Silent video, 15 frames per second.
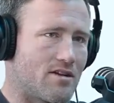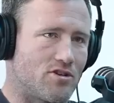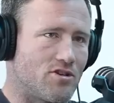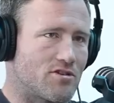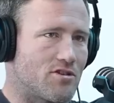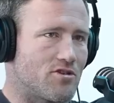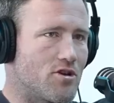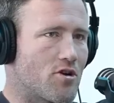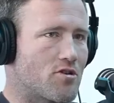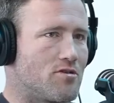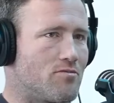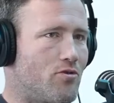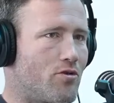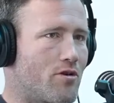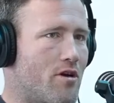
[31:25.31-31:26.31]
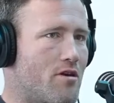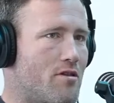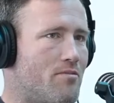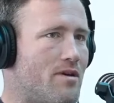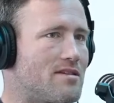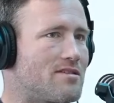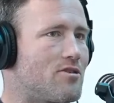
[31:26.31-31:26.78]
Used to joke to Morgo, the
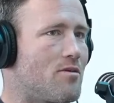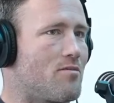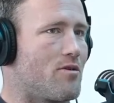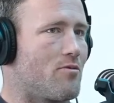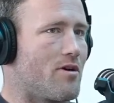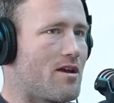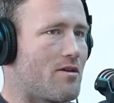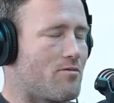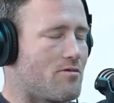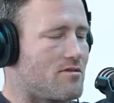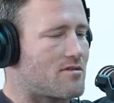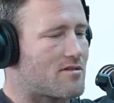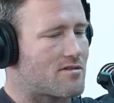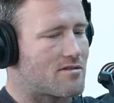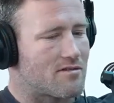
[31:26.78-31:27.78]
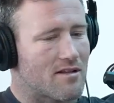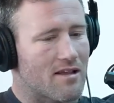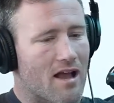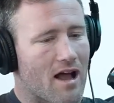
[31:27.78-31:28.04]
best time of the week was